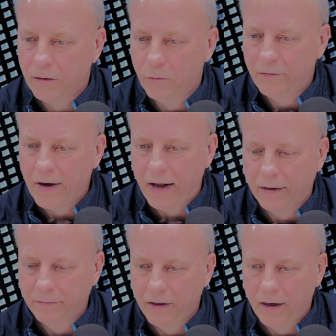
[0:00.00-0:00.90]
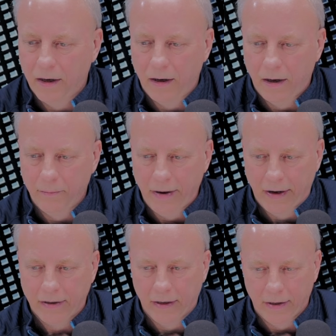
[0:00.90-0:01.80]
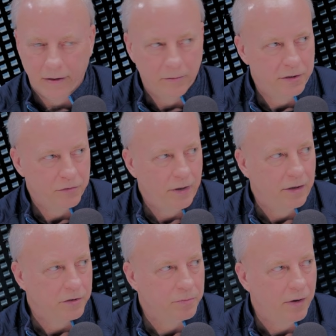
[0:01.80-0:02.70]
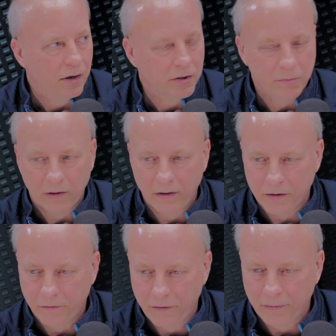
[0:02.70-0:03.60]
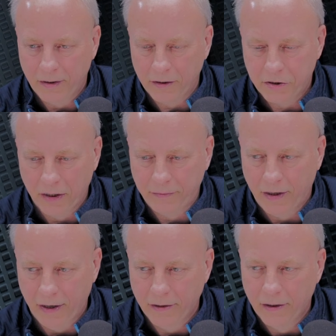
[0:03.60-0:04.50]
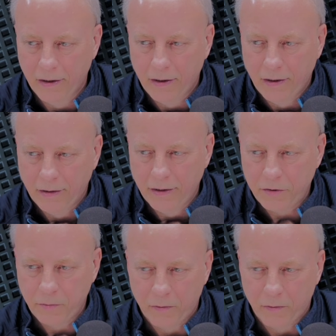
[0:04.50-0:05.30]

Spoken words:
we've got a mannequin head here, which is rather small. It's more or less a female-shaped head. This